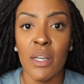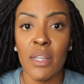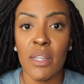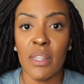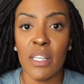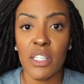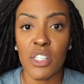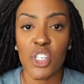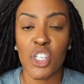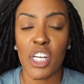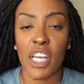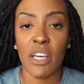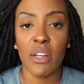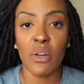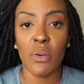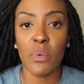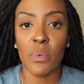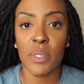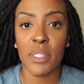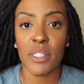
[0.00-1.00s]
This
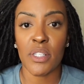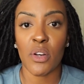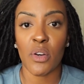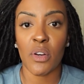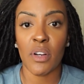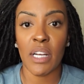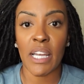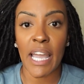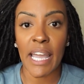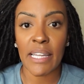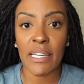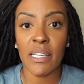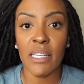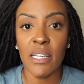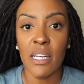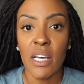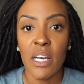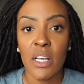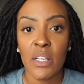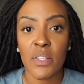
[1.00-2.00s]
channel was
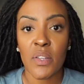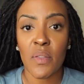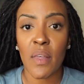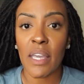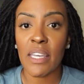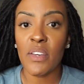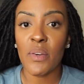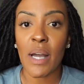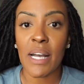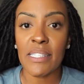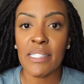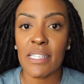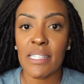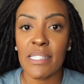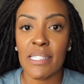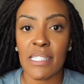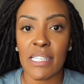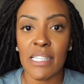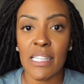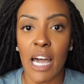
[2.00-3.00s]
created so that you guys
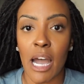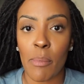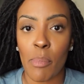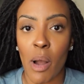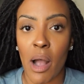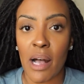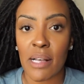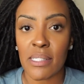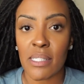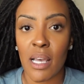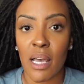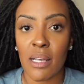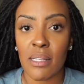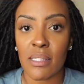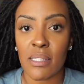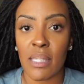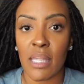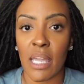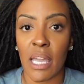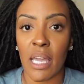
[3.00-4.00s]
could see that
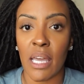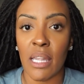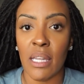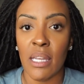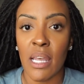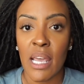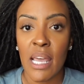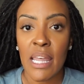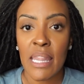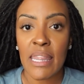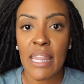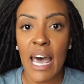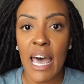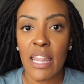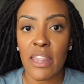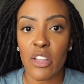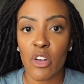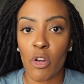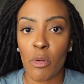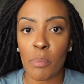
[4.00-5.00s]
process, and
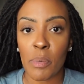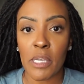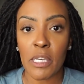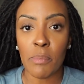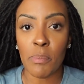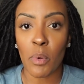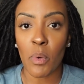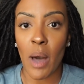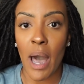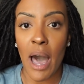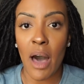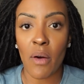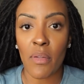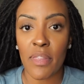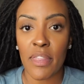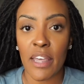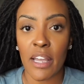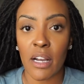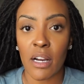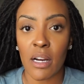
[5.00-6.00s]
that there are people
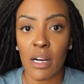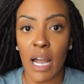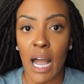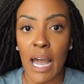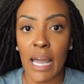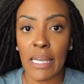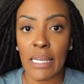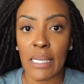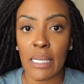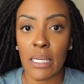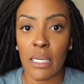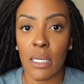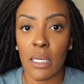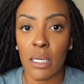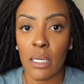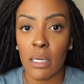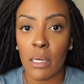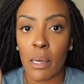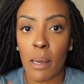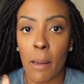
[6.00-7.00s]
out there,
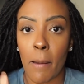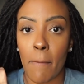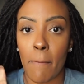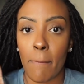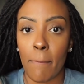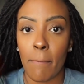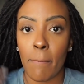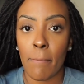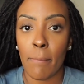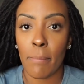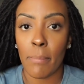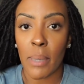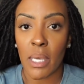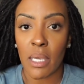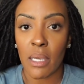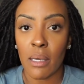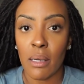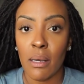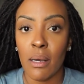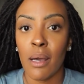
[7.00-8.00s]
i.e.
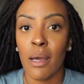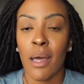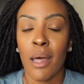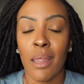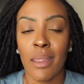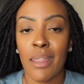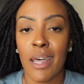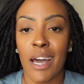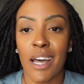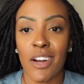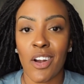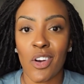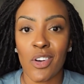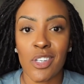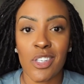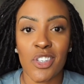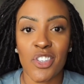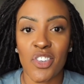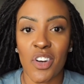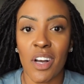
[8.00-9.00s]
me, that are
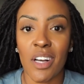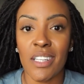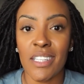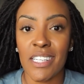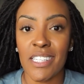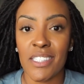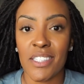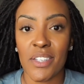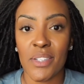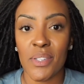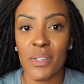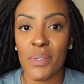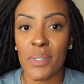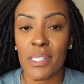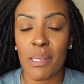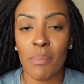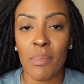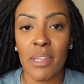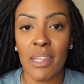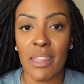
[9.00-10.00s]
struggling to do
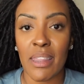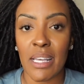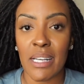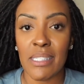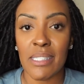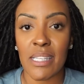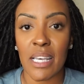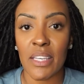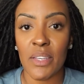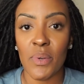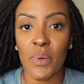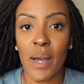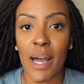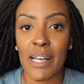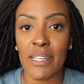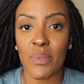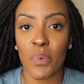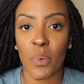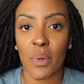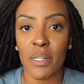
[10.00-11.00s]
some of the things that you
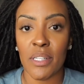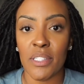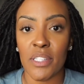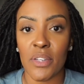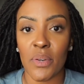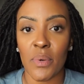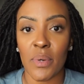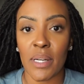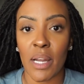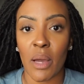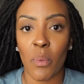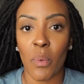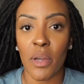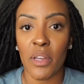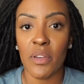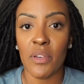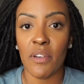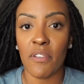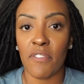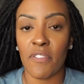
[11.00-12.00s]
guys want to do. And I
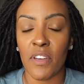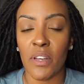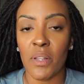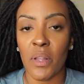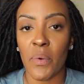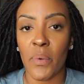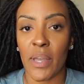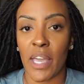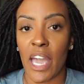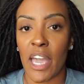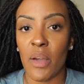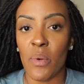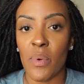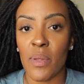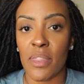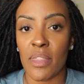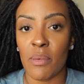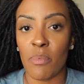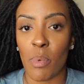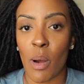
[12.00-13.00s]
want you to feel okay
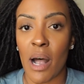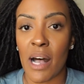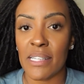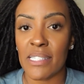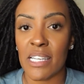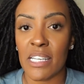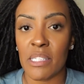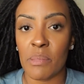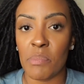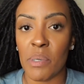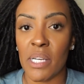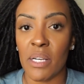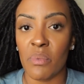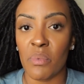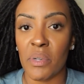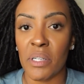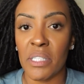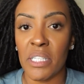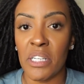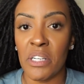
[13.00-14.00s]
with the process
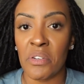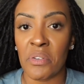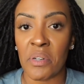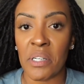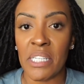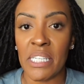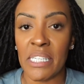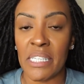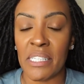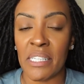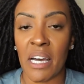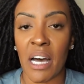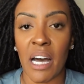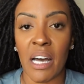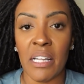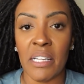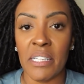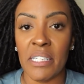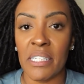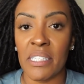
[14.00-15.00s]
being really gritty and
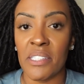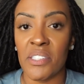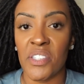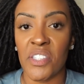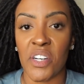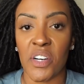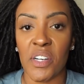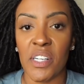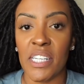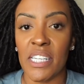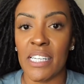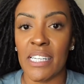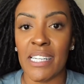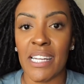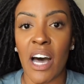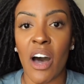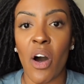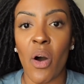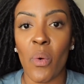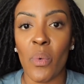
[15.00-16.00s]
ugly and dirty and
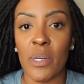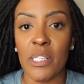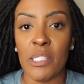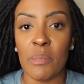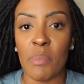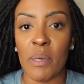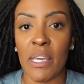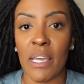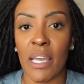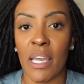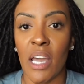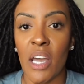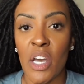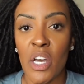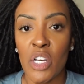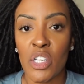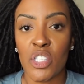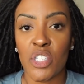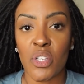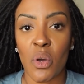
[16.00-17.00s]
not always being
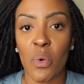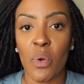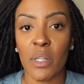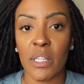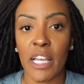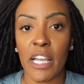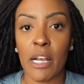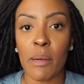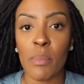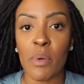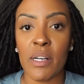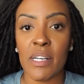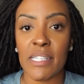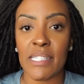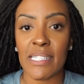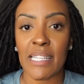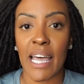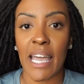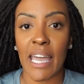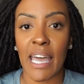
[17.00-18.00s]
so
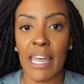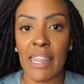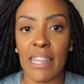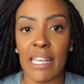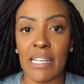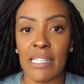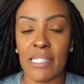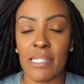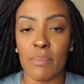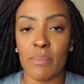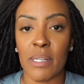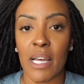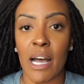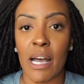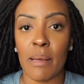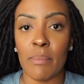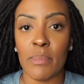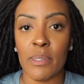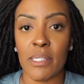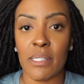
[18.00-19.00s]
glamorous like I think
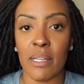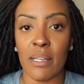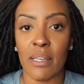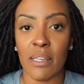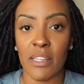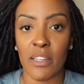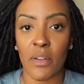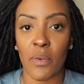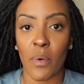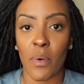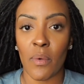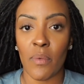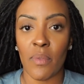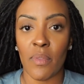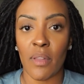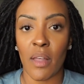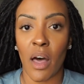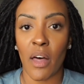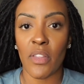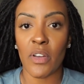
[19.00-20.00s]
sometimes, you know,
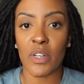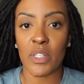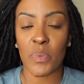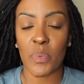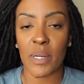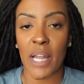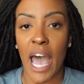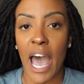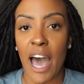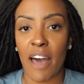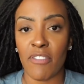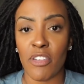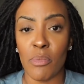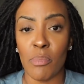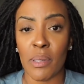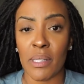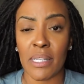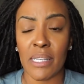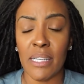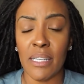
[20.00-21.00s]
others would have you
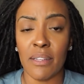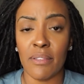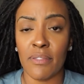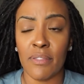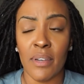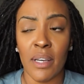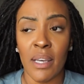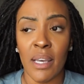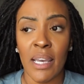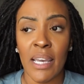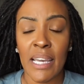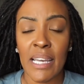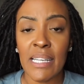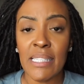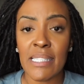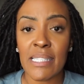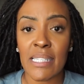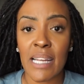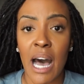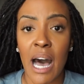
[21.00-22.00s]
believe.
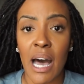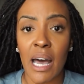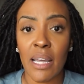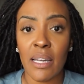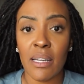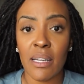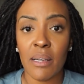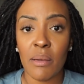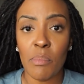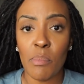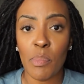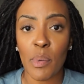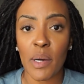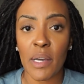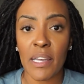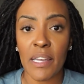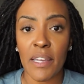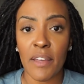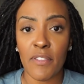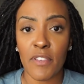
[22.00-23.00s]
It's not.
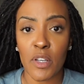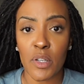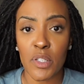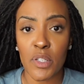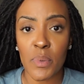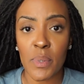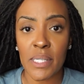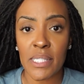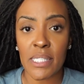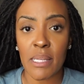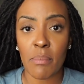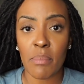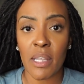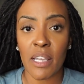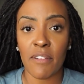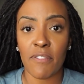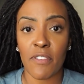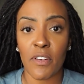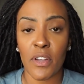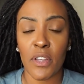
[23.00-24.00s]
But if you're doing
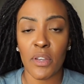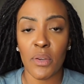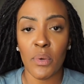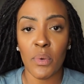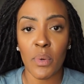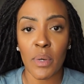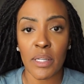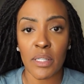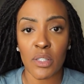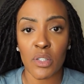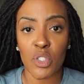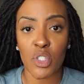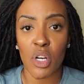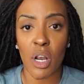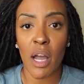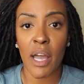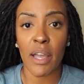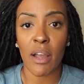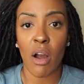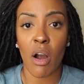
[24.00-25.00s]
something for you and you're
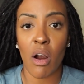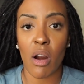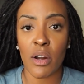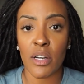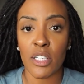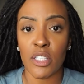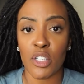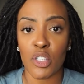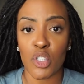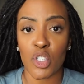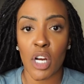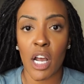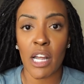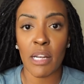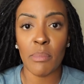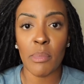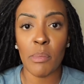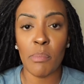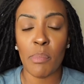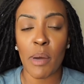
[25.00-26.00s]
trying hard and you're
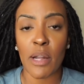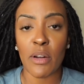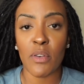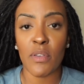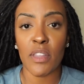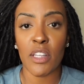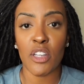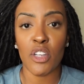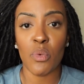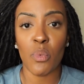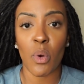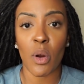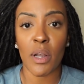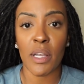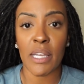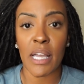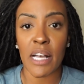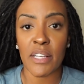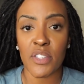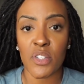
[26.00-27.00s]
trying to be better than you were
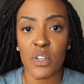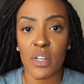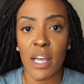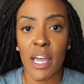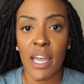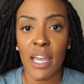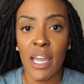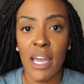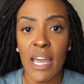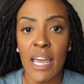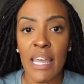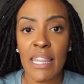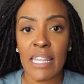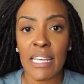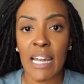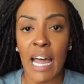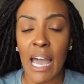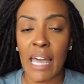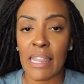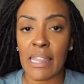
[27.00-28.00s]
yesterday,
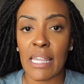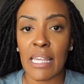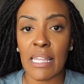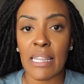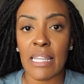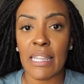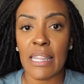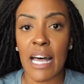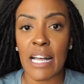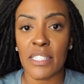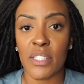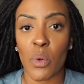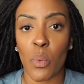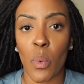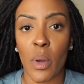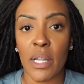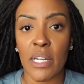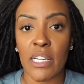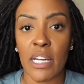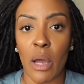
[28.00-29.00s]
then I think that that's a
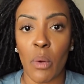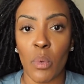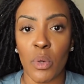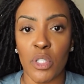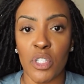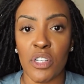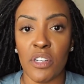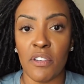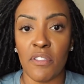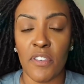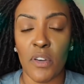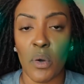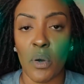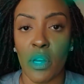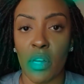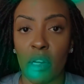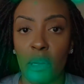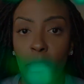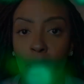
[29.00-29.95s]
win, and I want you to feel good